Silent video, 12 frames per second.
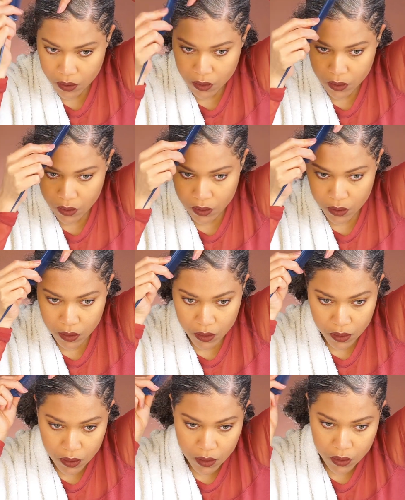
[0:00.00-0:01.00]

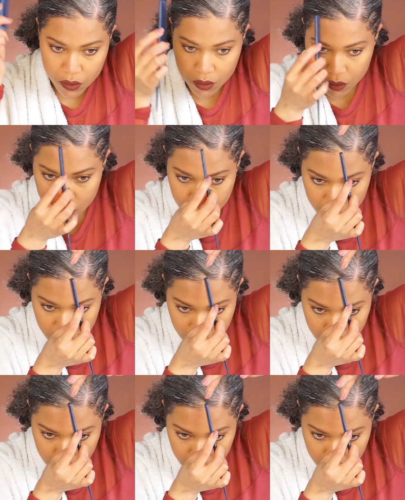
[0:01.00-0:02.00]

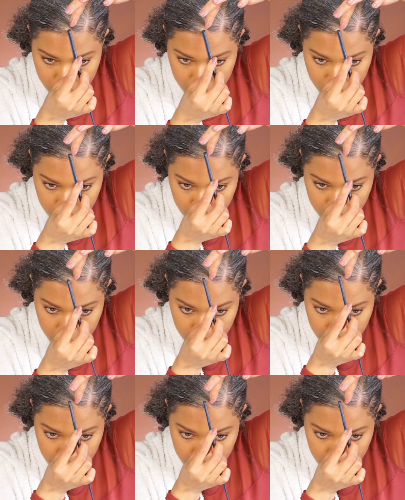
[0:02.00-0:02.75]
Nobody speaks.